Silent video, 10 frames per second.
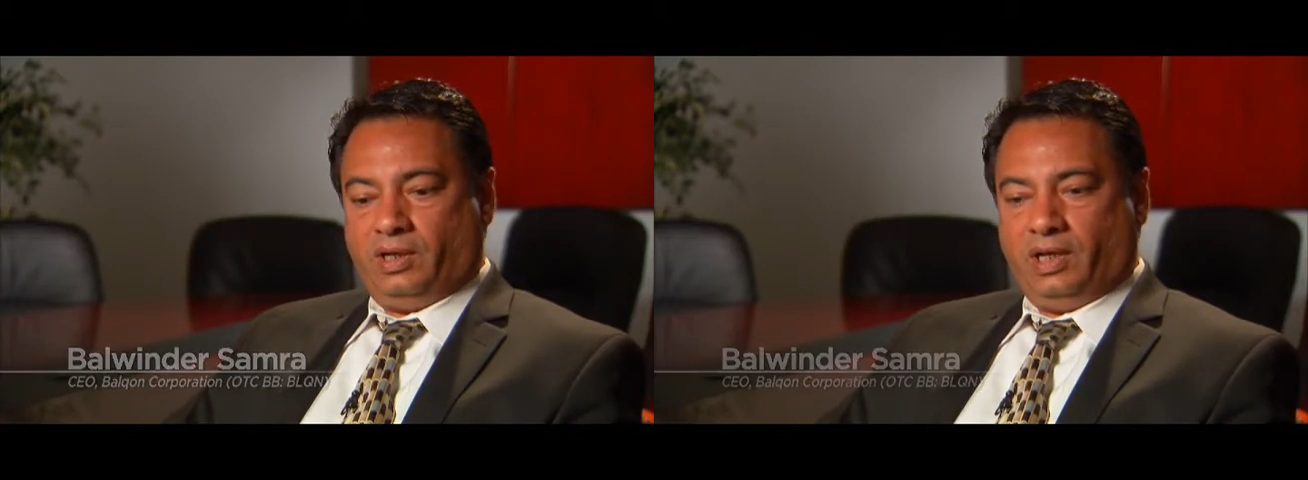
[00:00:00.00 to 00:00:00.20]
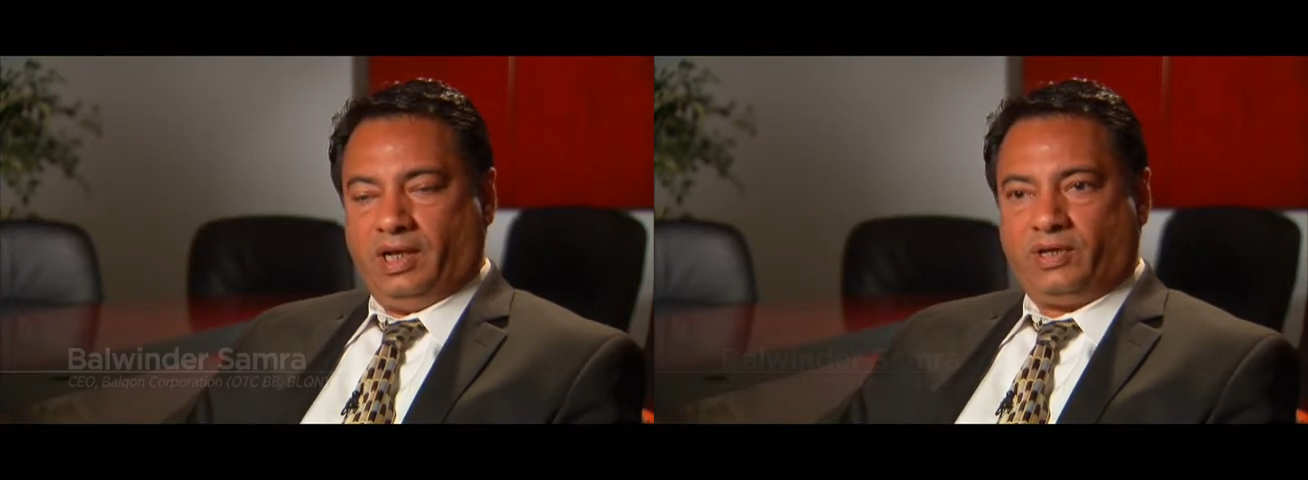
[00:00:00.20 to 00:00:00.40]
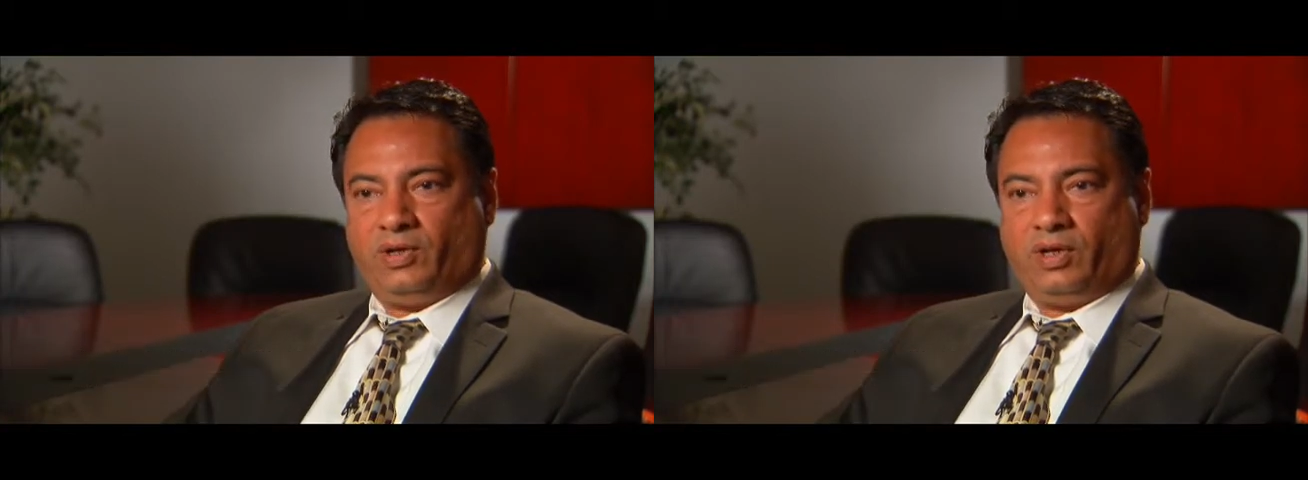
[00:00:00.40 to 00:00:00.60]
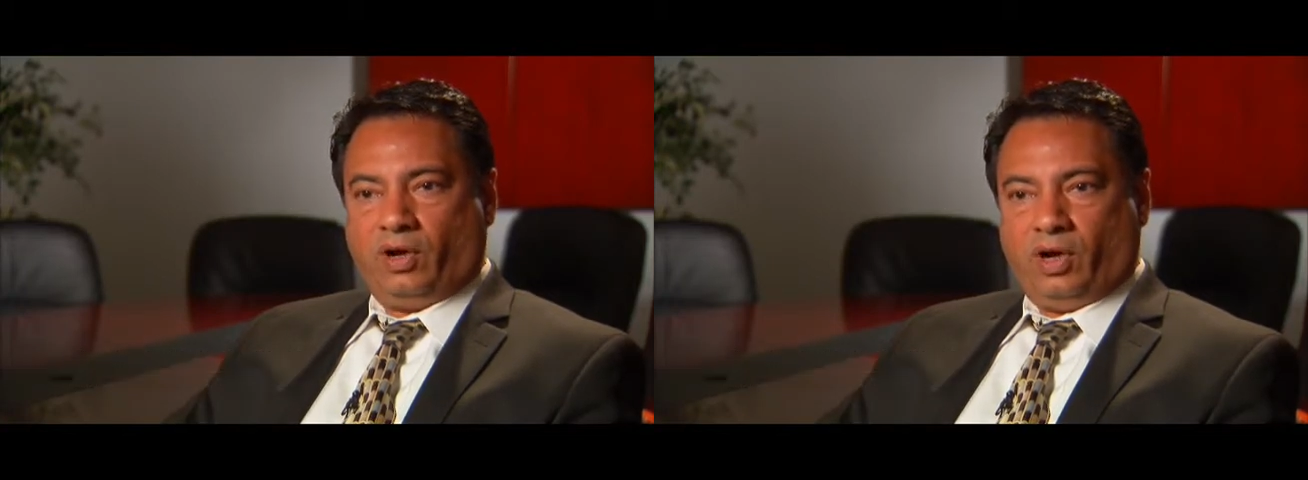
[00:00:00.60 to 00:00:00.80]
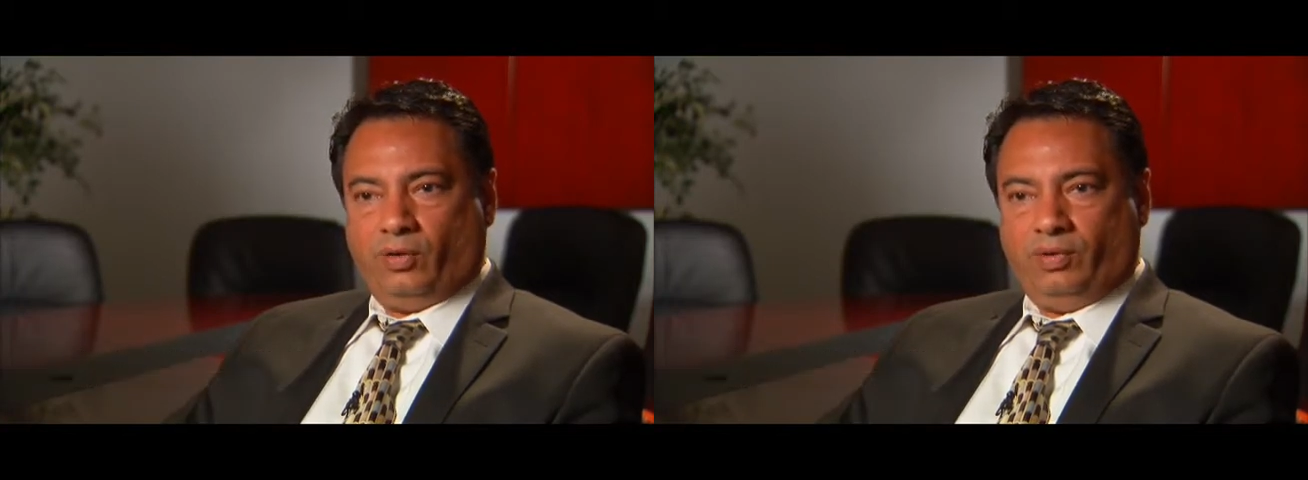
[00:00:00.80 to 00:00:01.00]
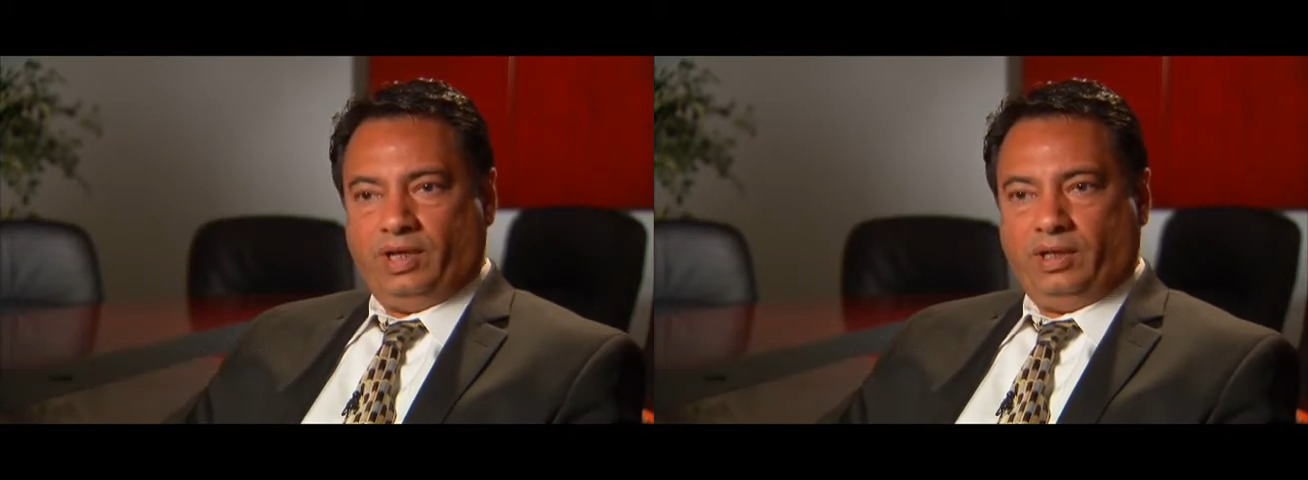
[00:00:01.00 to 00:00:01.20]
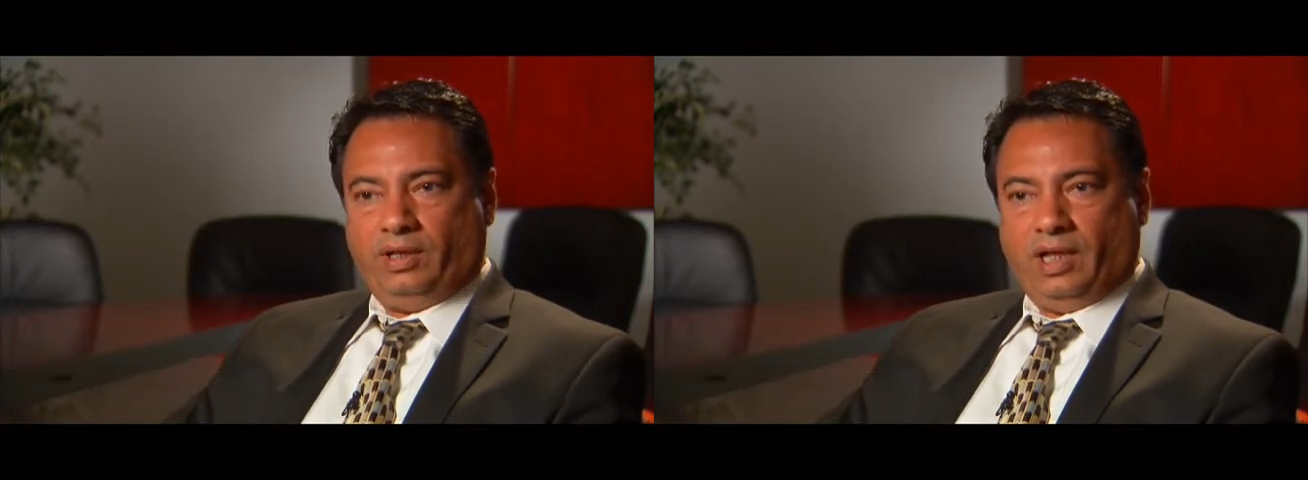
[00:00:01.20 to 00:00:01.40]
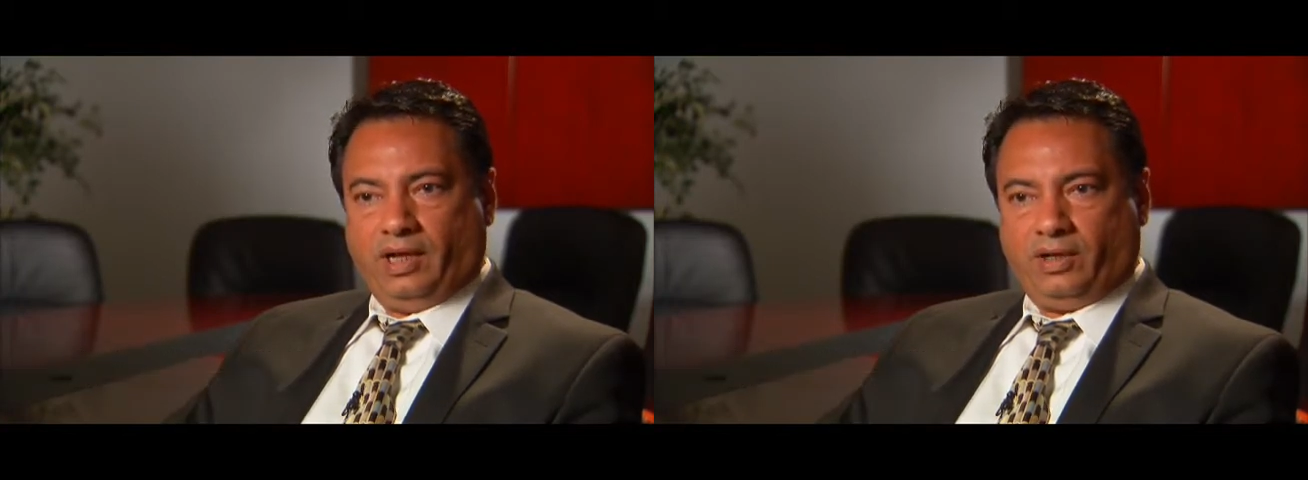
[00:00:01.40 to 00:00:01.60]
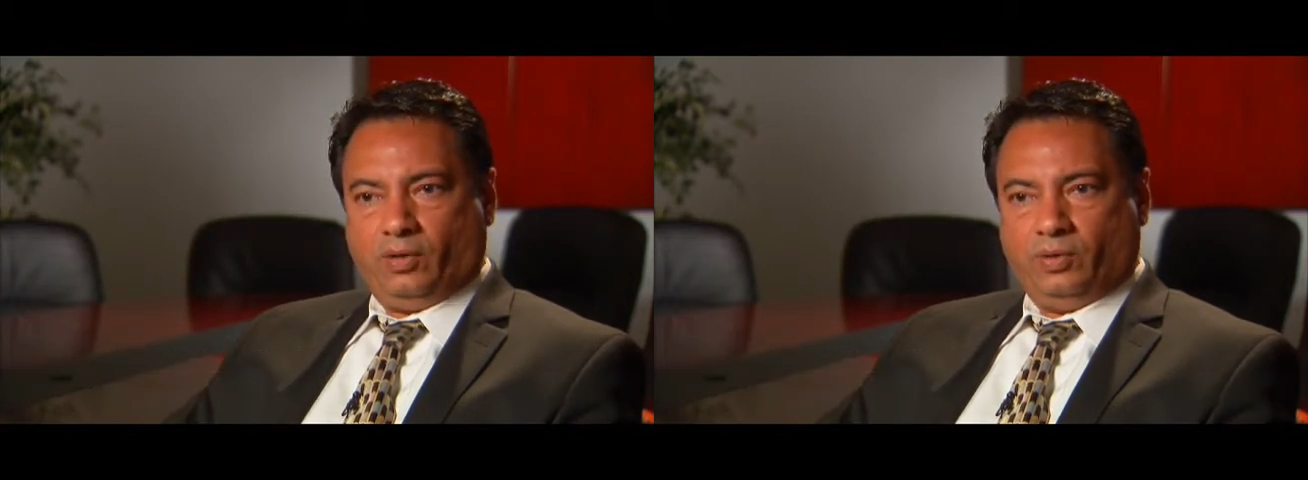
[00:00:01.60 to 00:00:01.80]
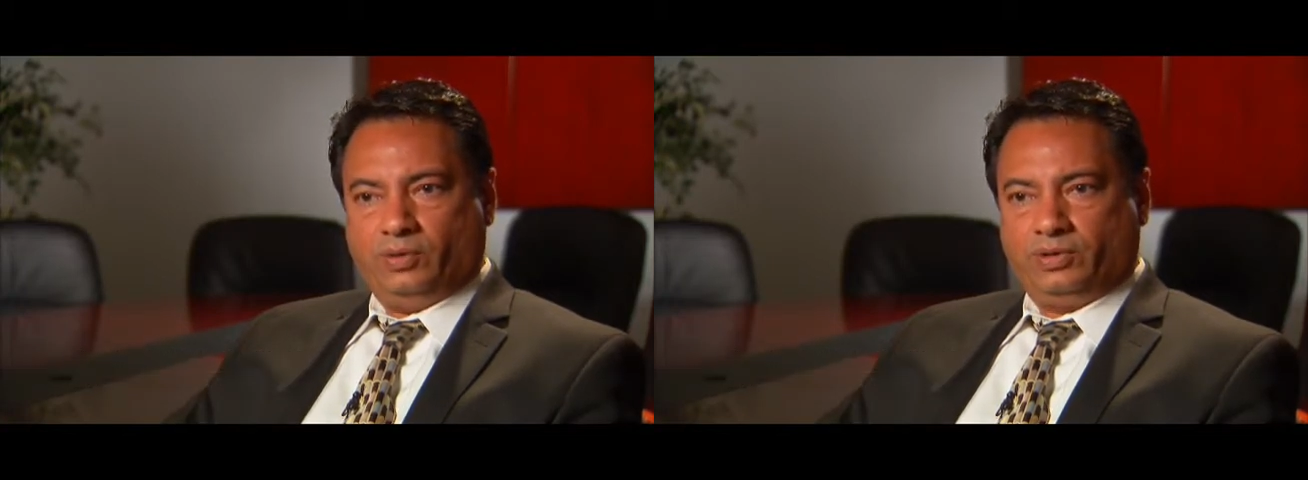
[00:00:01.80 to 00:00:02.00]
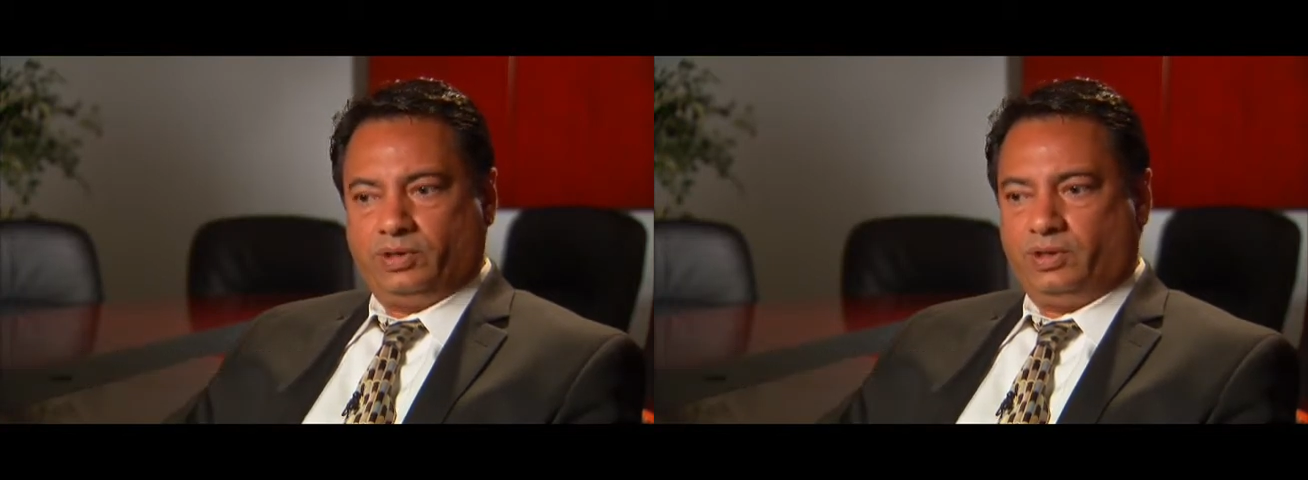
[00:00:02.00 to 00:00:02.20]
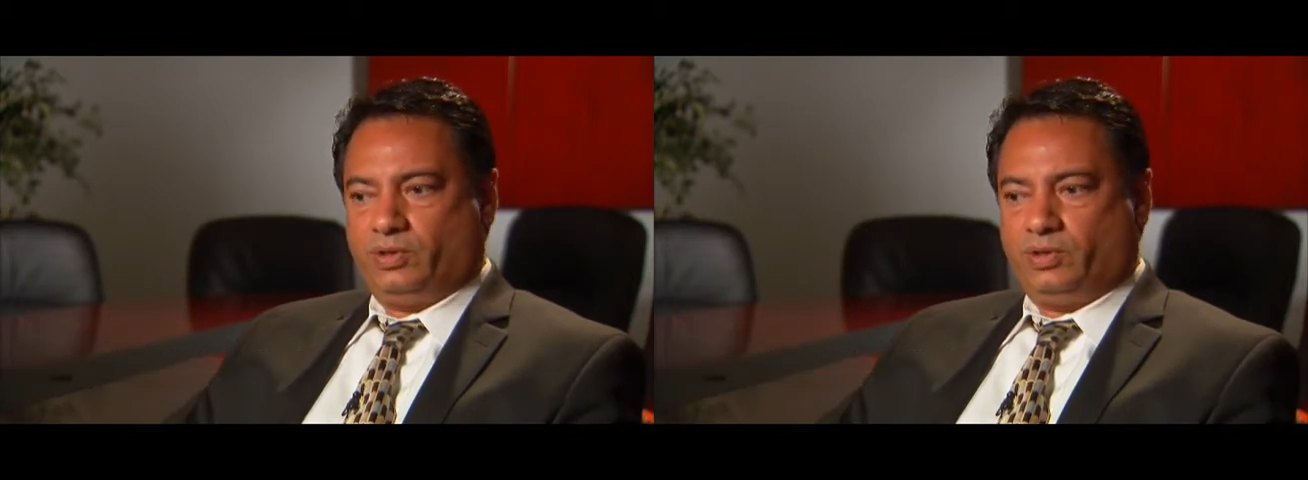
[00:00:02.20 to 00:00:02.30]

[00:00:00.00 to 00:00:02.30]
electric RV that goes uh,